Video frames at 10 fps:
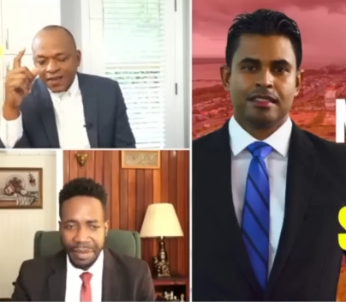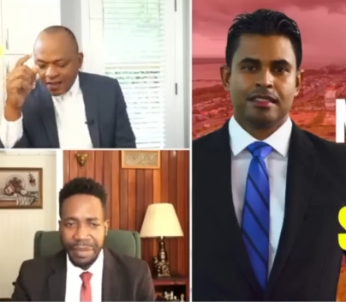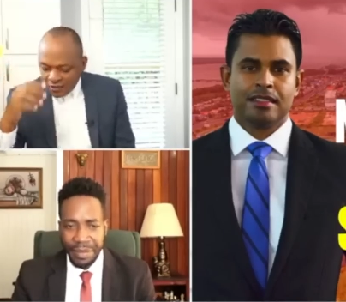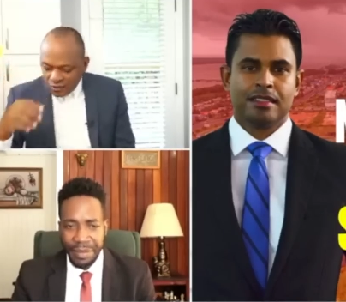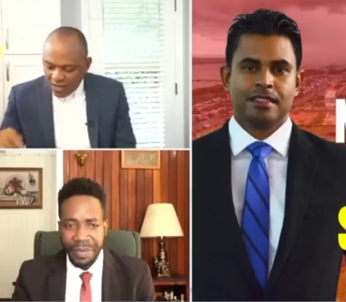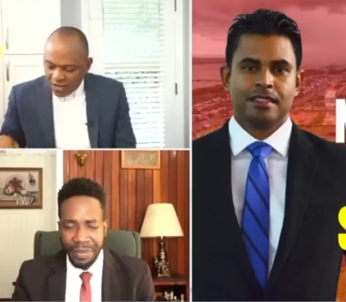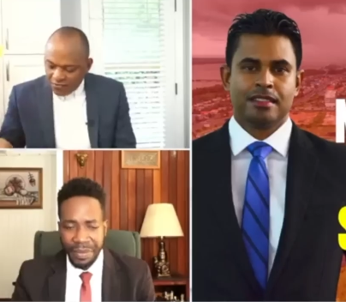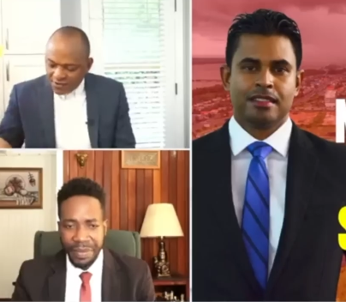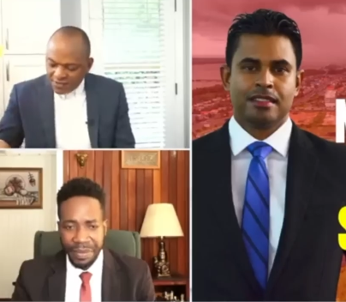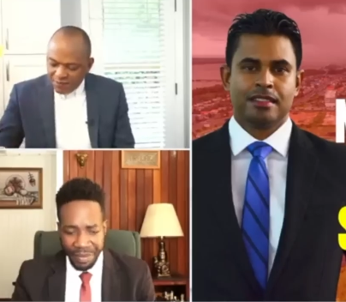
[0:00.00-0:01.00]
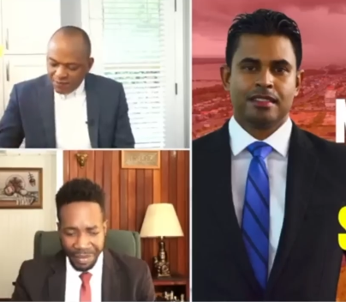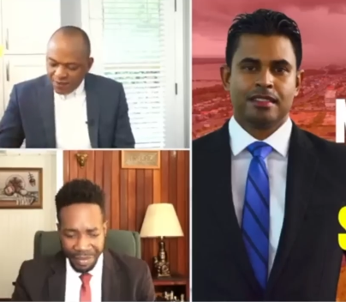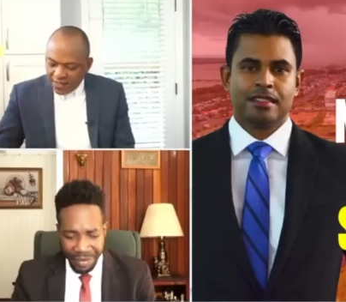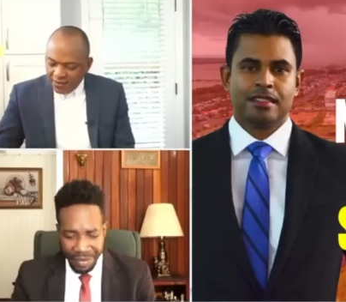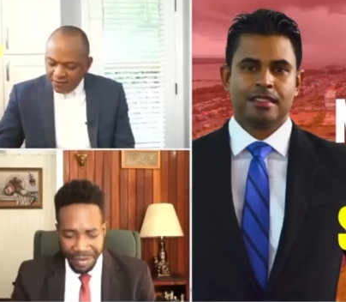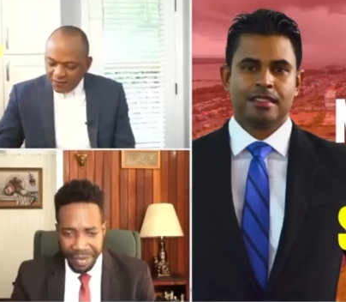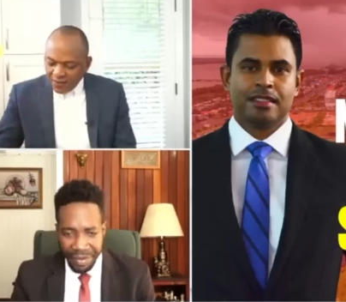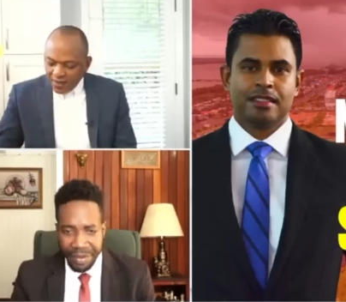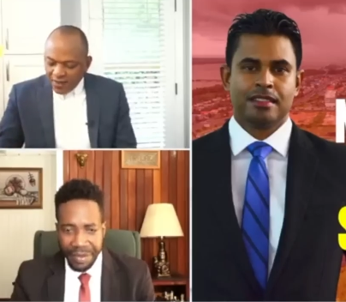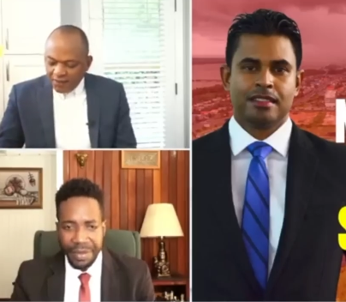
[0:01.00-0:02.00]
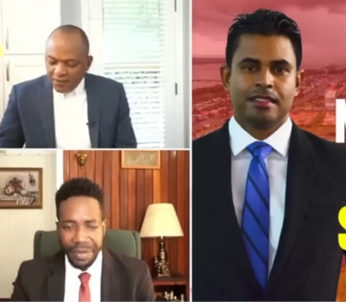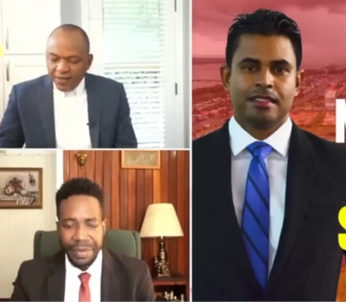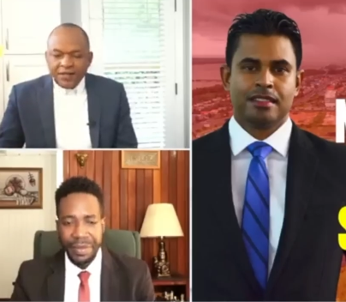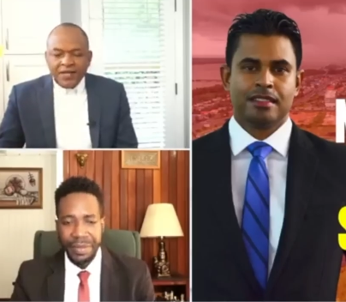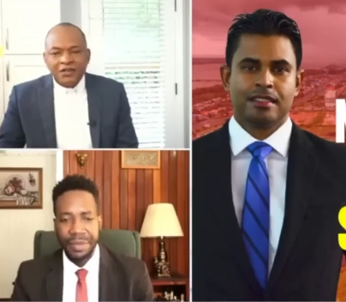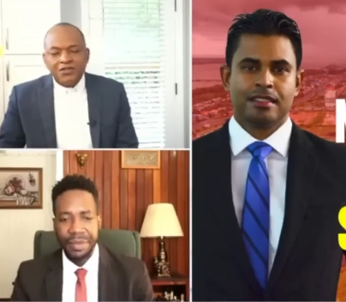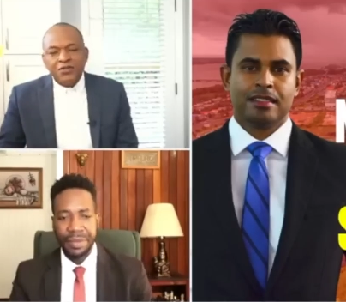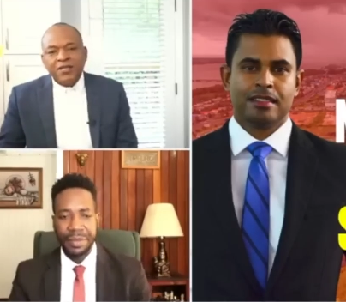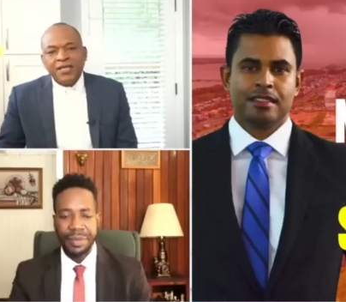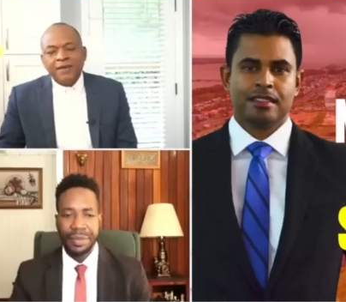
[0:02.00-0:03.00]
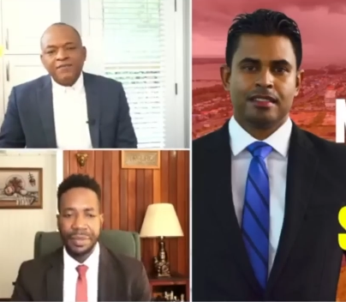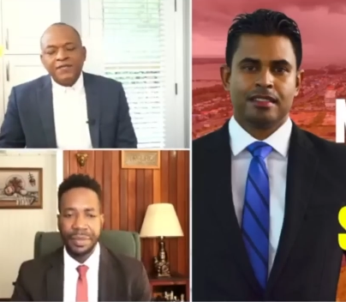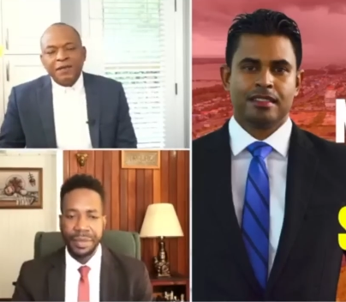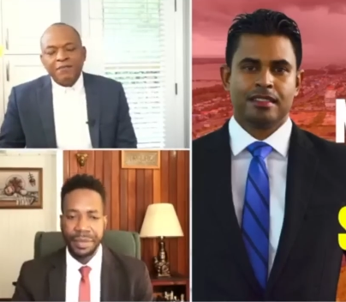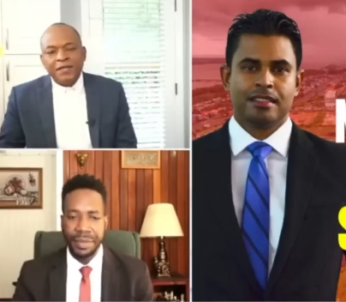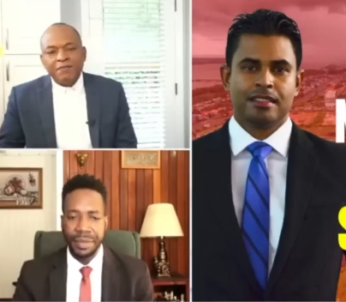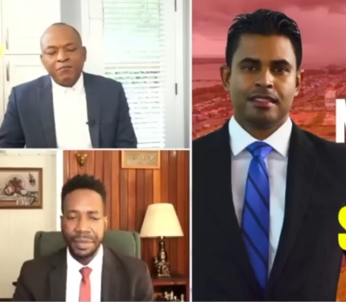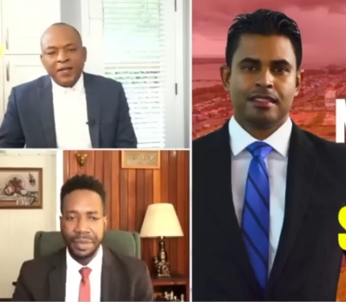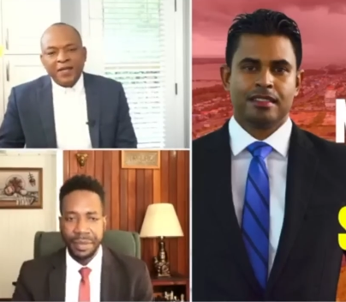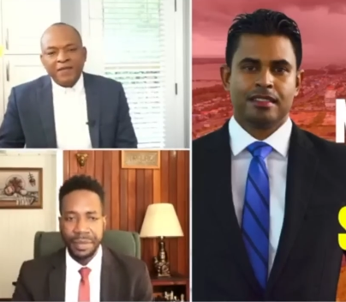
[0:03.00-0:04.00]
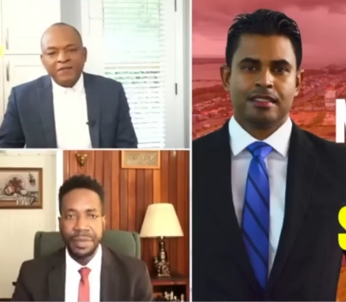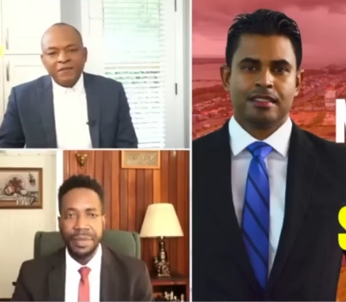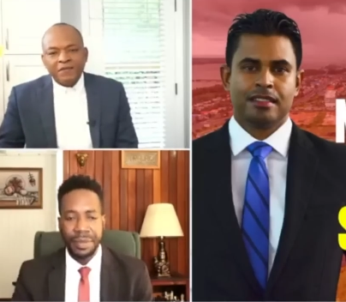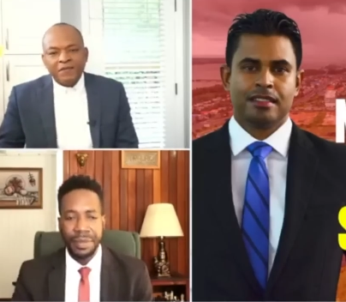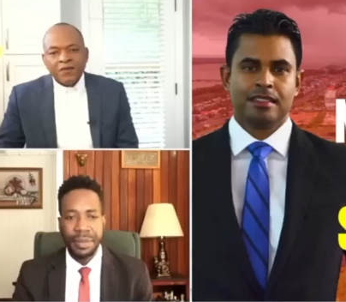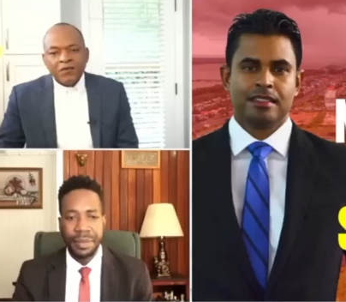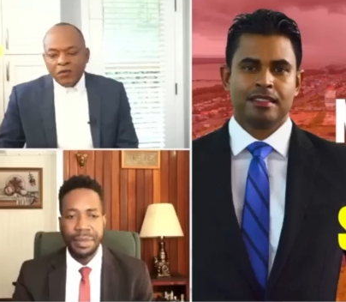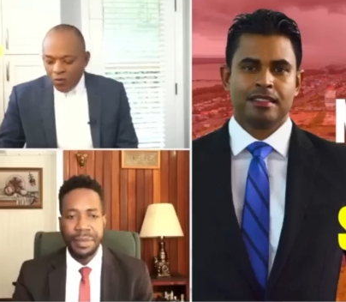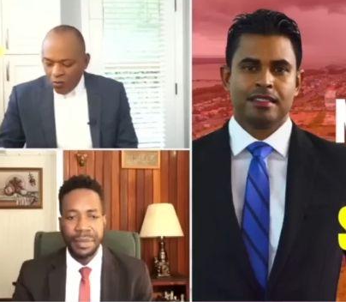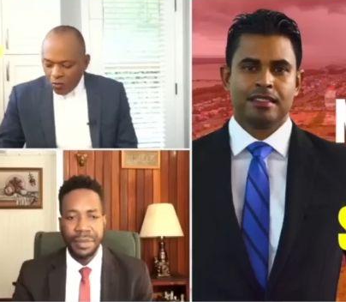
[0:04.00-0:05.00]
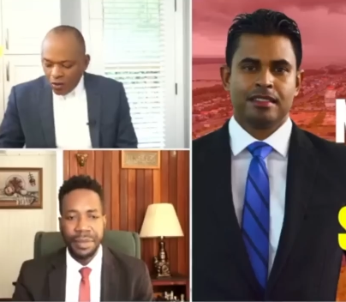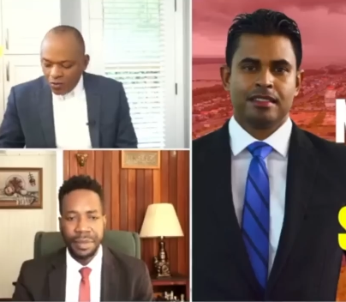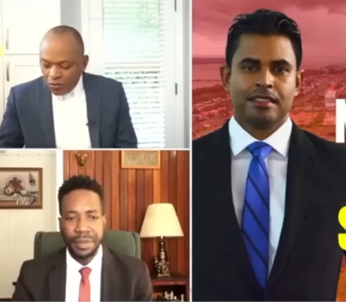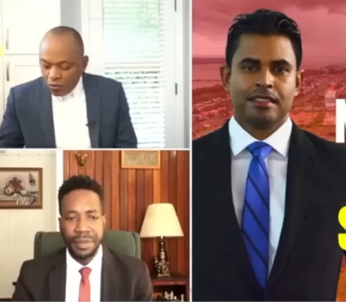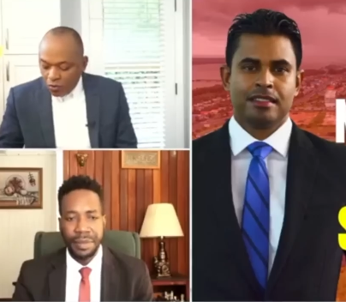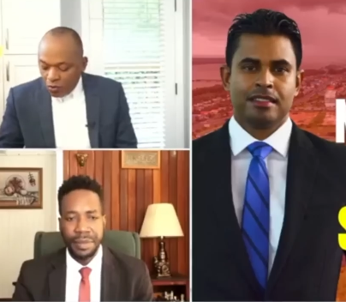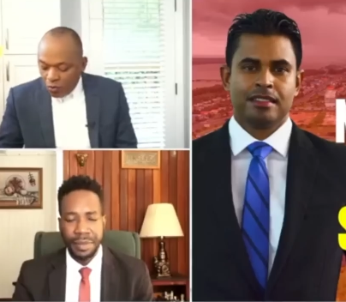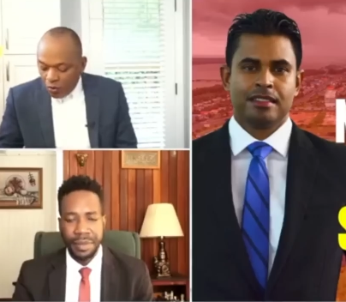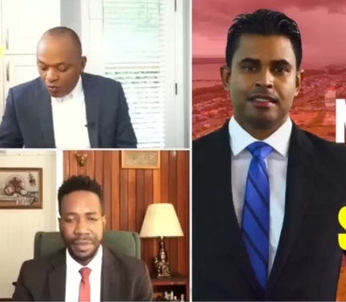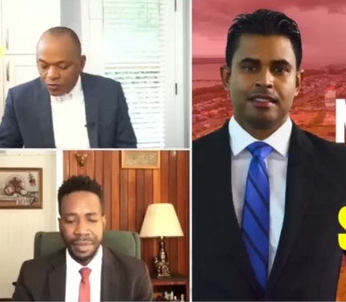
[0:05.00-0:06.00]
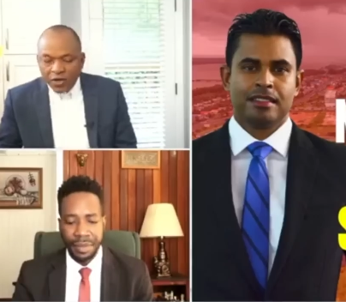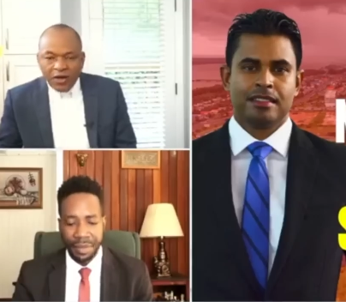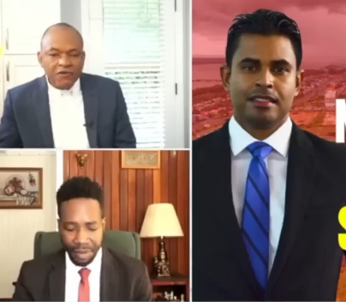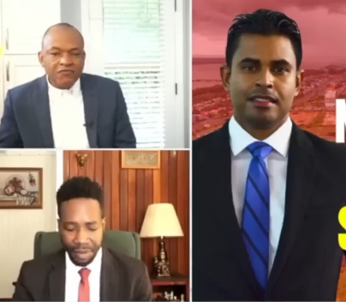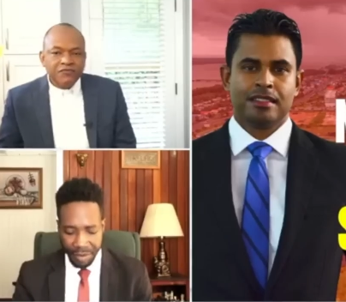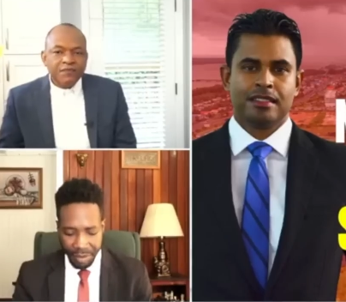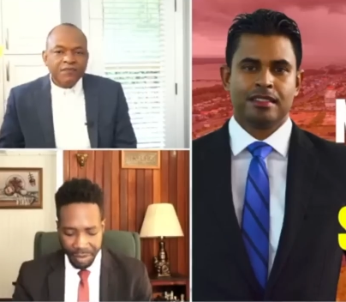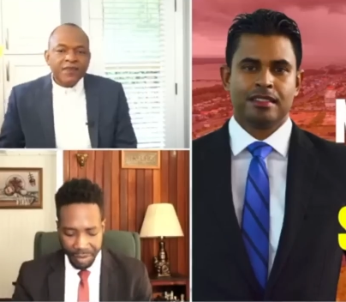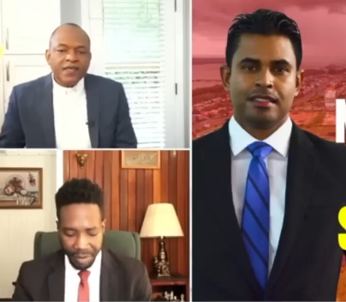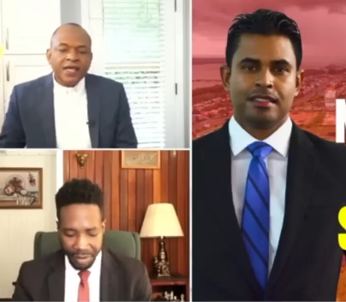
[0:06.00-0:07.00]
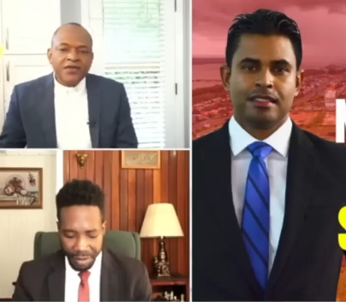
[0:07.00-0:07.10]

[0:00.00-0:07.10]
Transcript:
Speaker 1: you have a CPL um, international games that are being played on home turf, and yep.